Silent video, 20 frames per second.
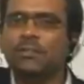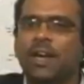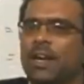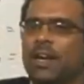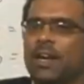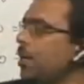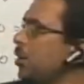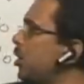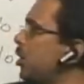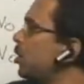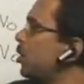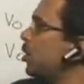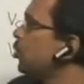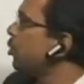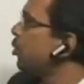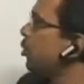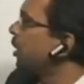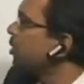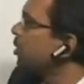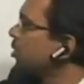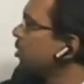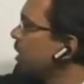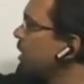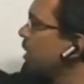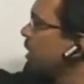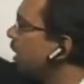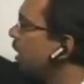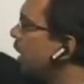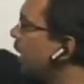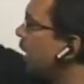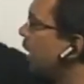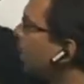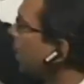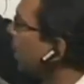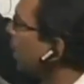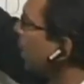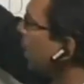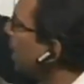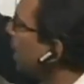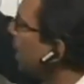variations you can see here.